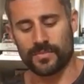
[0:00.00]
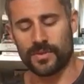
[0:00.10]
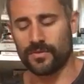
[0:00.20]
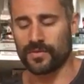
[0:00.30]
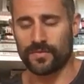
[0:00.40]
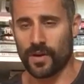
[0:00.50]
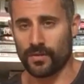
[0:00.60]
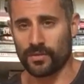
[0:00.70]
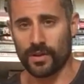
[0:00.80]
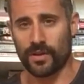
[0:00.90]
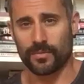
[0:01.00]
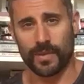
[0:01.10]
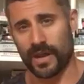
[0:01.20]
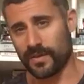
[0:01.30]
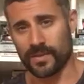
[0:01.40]
You can follow along
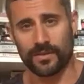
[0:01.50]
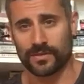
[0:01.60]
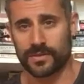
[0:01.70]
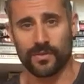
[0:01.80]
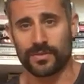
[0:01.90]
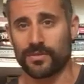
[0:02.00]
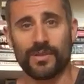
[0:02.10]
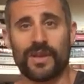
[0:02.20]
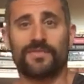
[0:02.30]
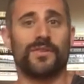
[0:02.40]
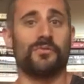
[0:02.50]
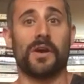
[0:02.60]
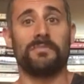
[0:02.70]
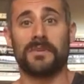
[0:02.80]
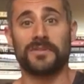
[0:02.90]
by you can start with your left to your
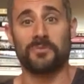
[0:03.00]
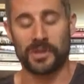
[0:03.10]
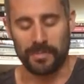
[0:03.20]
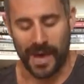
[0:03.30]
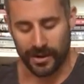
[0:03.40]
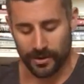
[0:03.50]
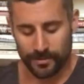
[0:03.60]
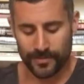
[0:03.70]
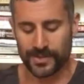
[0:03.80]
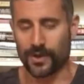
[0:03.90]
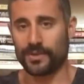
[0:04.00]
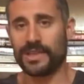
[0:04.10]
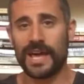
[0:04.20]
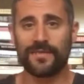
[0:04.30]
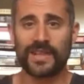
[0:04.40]
right, doesn't really matter. So
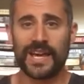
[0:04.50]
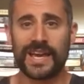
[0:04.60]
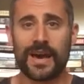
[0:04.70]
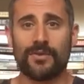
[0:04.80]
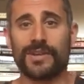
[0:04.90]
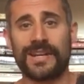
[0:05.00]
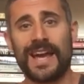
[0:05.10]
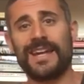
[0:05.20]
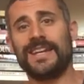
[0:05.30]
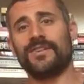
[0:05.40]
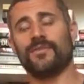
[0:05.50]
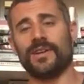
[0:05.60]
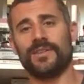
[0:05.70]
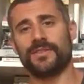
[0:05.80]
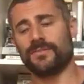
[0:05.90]
left leg out 90
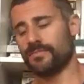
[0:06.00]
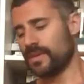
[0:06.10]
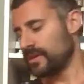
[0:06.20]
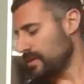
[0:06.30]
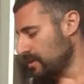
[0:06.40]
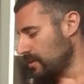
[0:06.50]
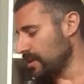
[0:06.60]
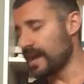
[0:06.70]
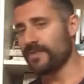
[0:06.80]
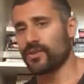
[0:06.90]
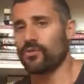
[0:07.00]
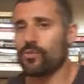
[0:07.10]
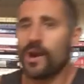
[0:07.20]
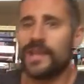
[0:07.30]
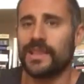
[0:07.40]
degrees. You're going to have your
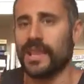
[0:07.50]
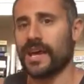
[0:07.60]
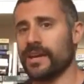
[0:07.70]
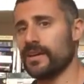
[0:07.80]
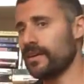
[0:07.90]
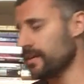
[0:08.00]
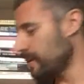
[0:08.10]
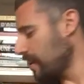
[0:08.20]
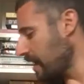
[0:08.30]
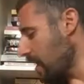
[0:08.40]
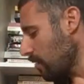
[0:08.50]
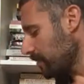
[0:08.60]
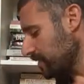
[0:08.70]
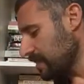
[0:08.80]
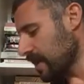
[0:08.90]
right leg out
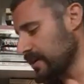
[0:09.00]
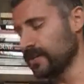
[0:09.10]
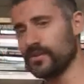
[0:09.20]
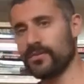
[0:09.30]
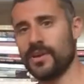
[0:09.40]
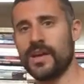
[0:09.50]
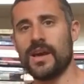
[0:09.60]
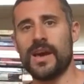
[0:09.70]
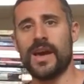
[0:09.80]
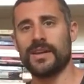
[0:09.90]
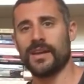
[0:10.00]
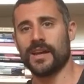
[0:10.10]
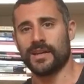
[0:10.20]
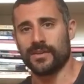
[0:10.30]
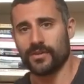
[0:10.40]
beside you at
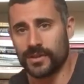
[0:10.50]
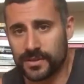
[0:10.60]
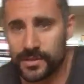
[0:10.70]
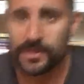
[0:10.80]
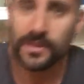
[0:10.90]
90 degrees.